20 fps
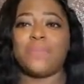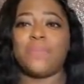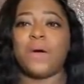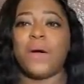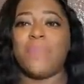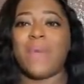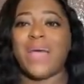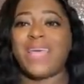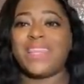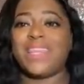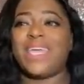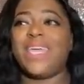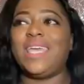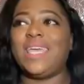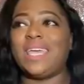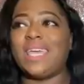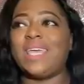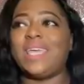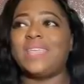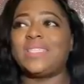But my
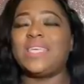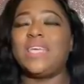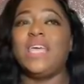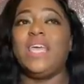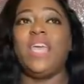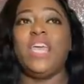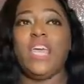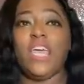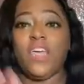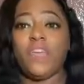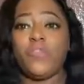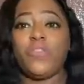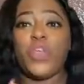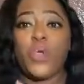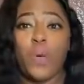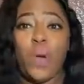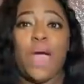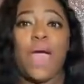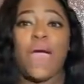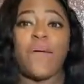thing is, if
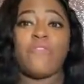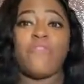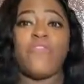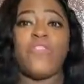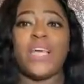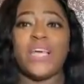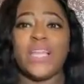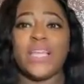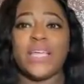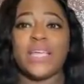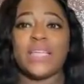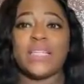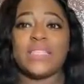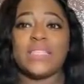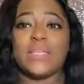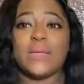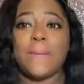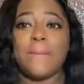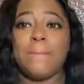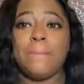you have
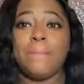feelings,